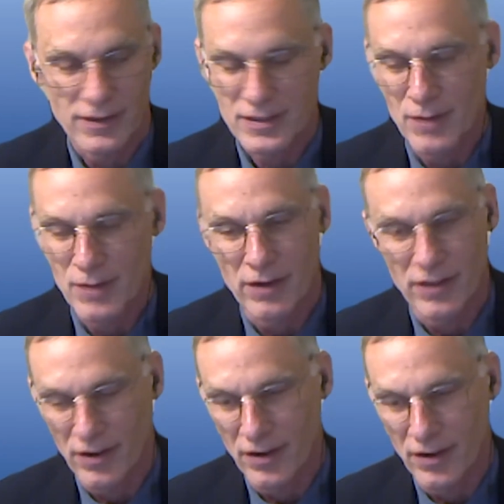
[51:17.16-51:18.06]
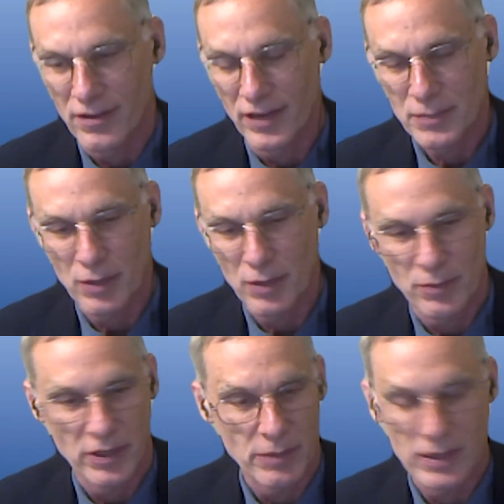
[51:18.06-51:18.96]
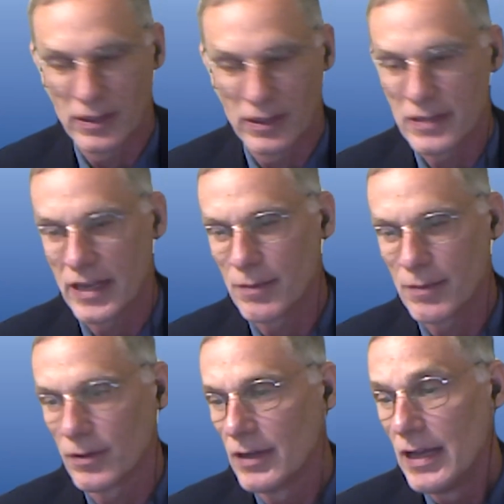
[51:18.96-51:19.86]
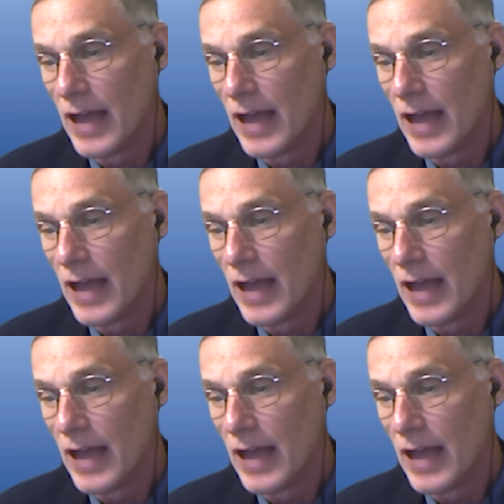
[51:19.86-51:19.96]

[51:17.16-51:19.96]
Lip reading: The smaller they are, the less probability of being in a sample.